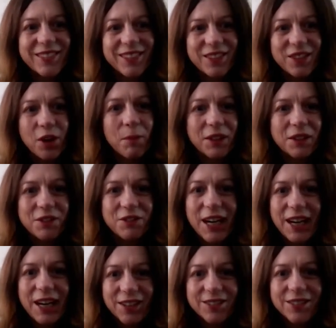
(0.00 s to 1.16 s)
common
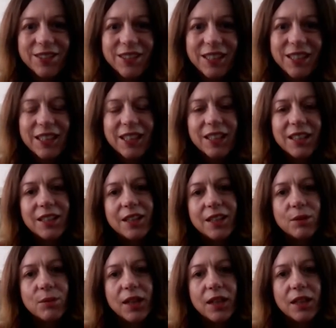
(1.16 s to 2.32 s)
ground in
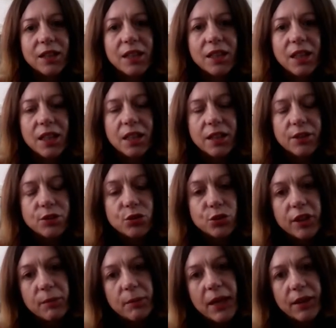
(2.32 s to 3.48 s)
our work. Those
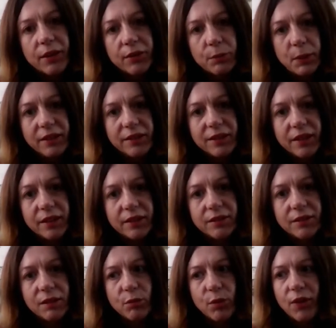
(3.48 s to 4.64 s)
dream house
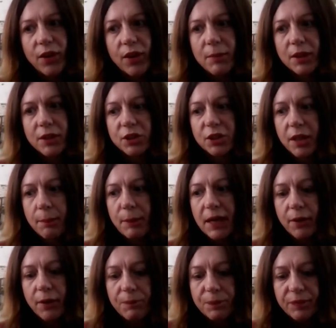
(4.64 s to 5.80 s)
pieces were very much
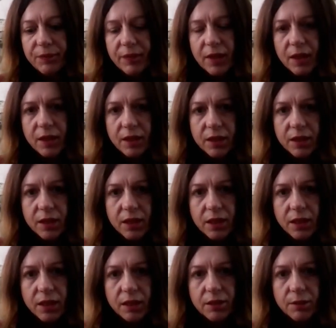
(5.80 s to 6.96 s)
about the